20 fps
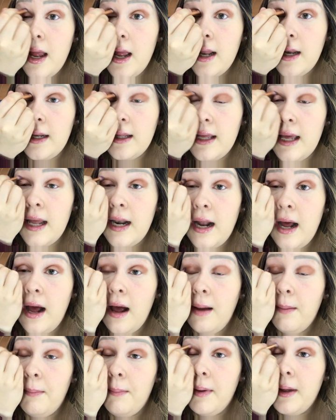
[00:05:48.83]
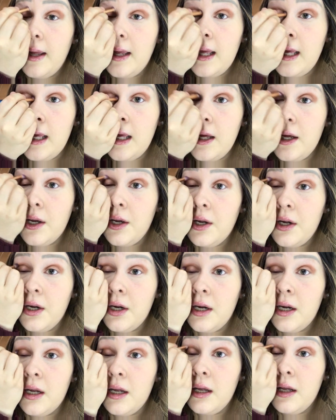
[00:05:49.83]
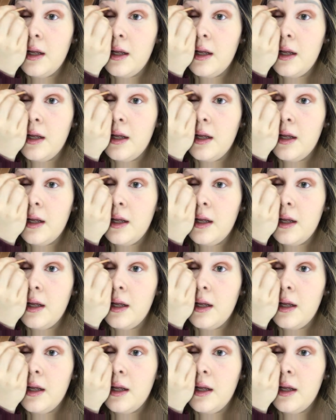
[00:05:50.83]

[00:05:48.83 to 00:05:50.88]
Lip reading: and get up here.